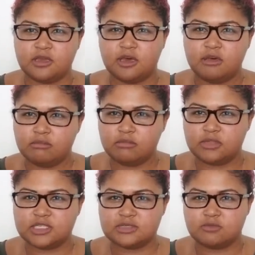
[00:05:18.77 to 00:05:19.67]
um,
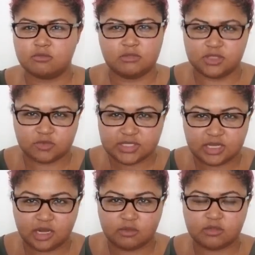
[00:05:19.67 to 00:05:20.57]
this is
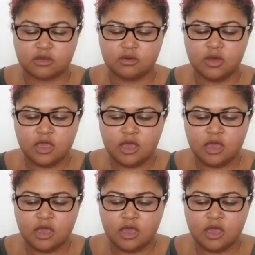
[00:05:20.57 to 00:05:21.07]
resonating with you